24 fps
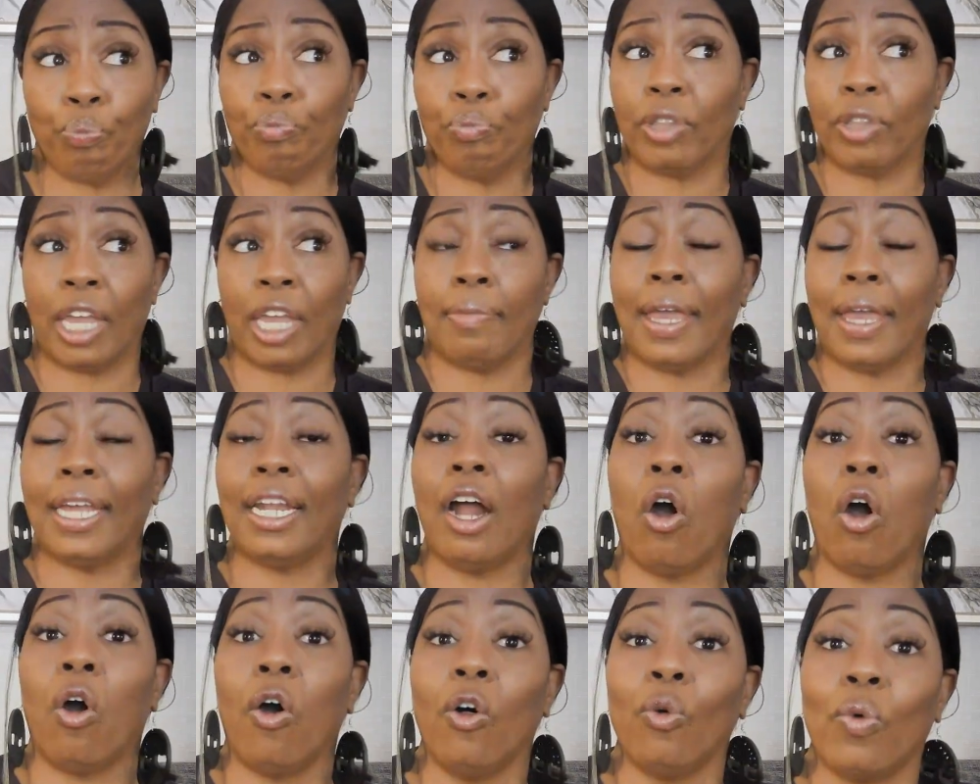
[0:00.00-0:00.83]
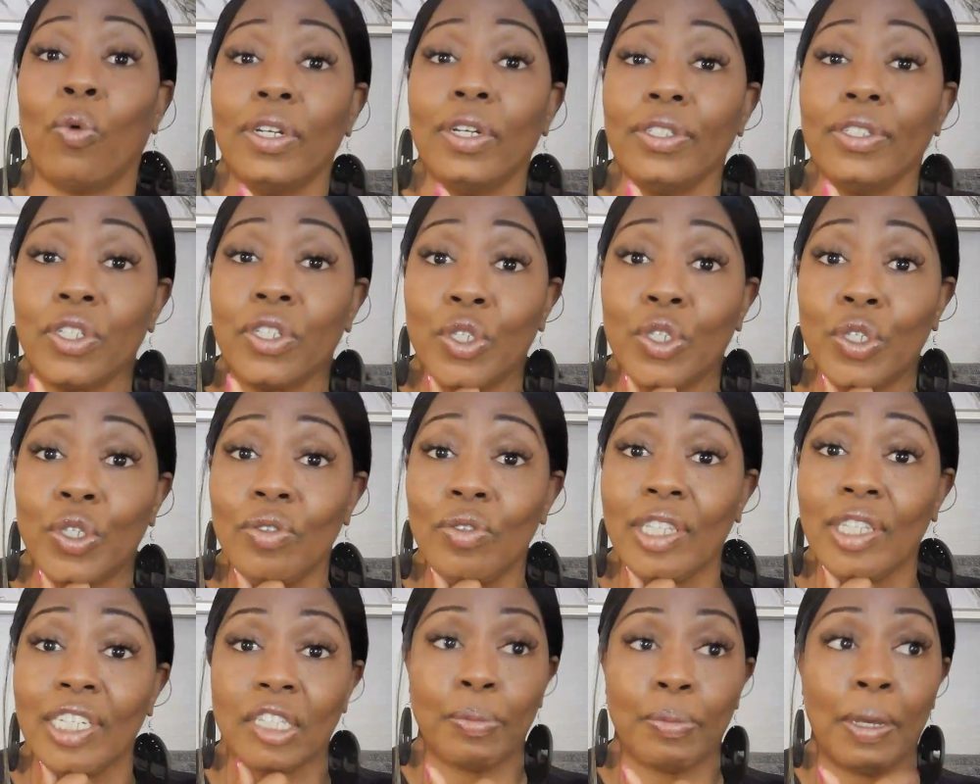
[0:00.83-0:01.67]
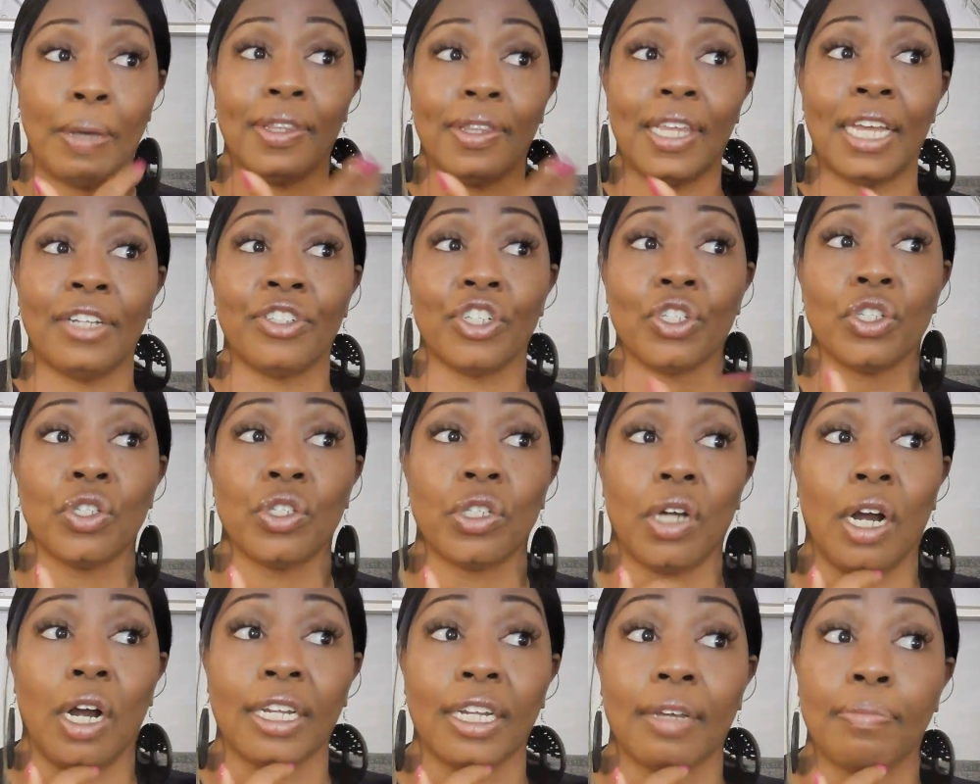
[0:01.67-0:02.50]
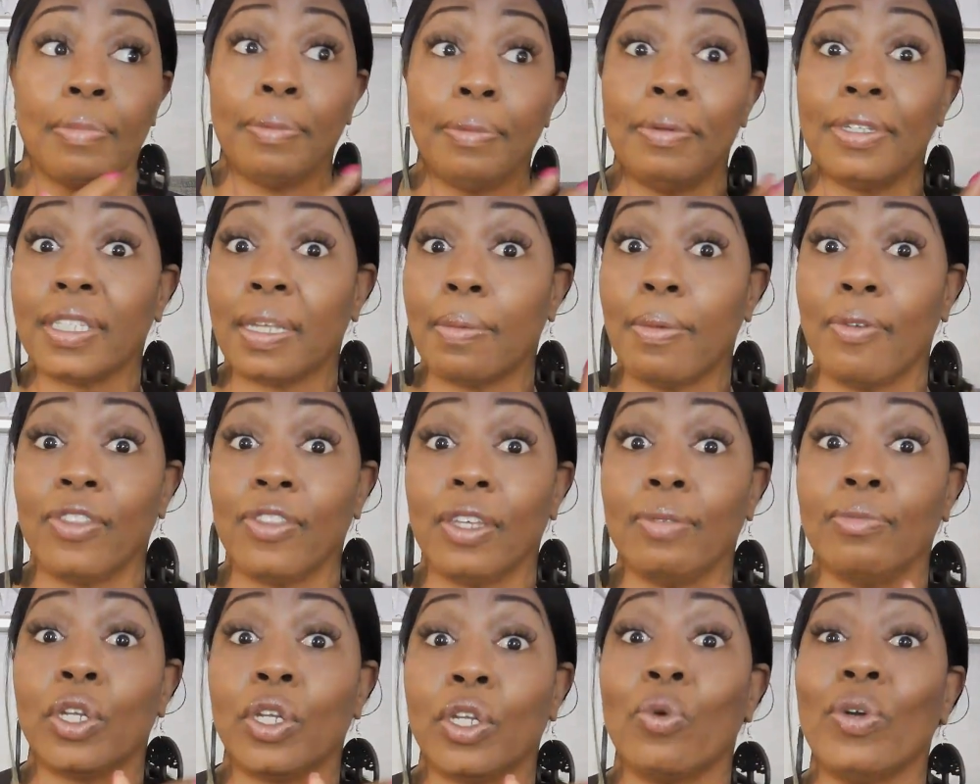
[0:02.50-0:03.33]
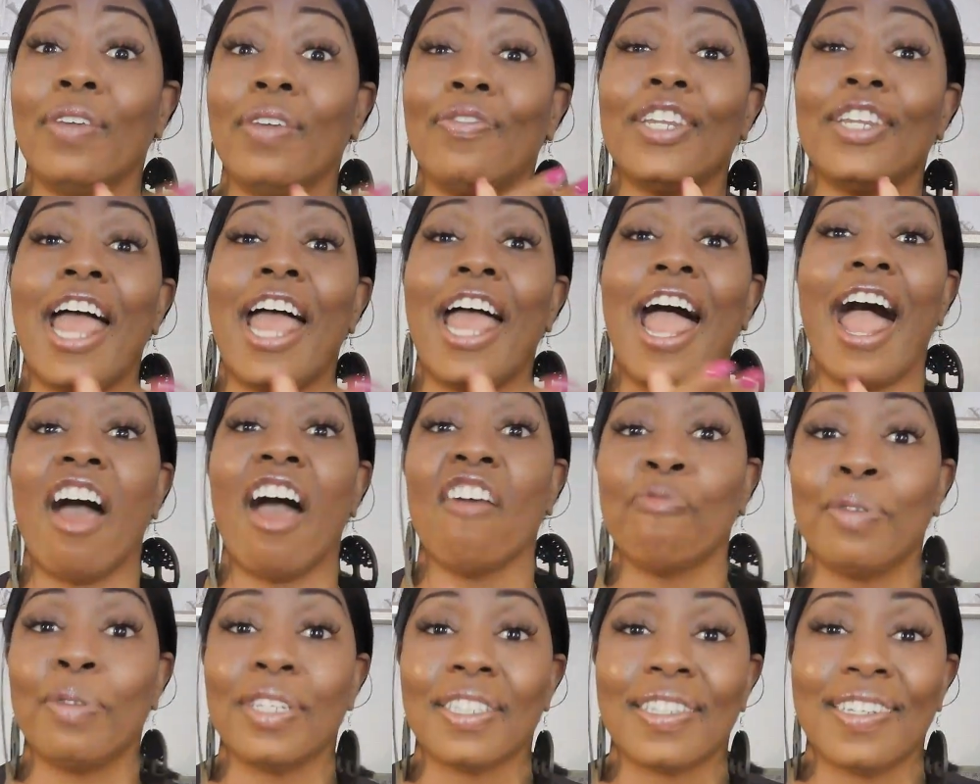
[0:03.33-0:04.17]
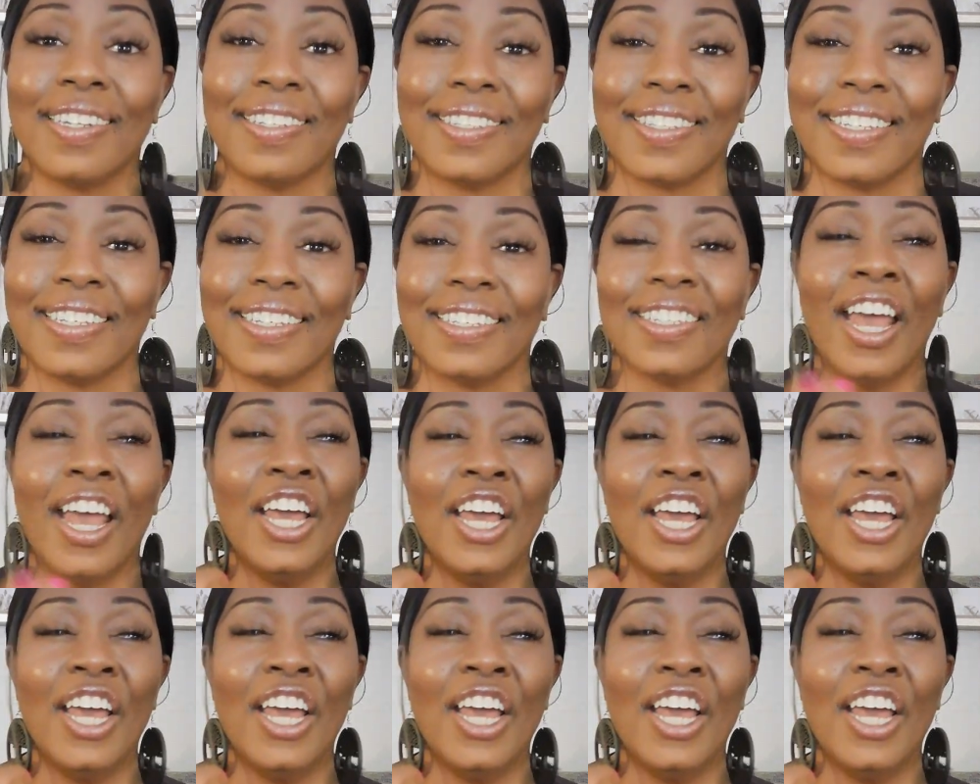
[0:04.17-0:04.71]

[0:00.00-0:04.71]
They may not all want to do this. Maybe they just started. Maybe some of them don't even have businesses.